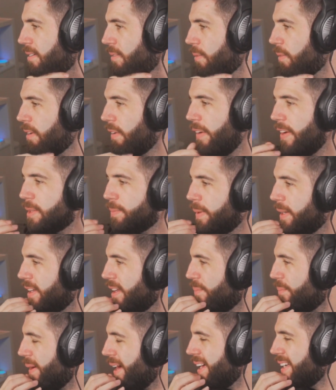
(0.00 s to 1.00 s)
What has been
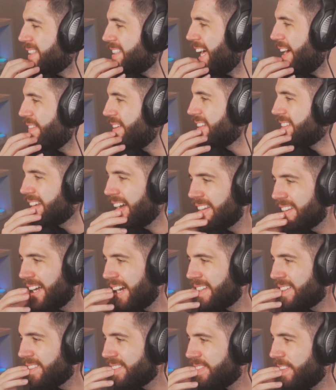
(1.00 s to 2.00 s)
the best Simon
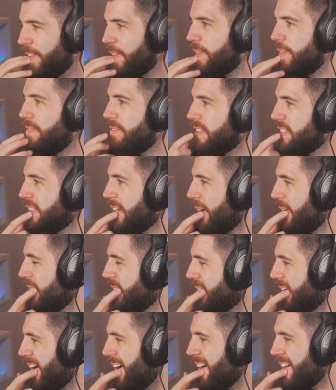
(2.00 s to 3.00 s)
Sunday to film so
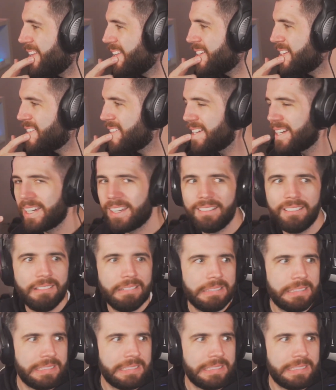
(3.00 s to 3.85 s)
far this year?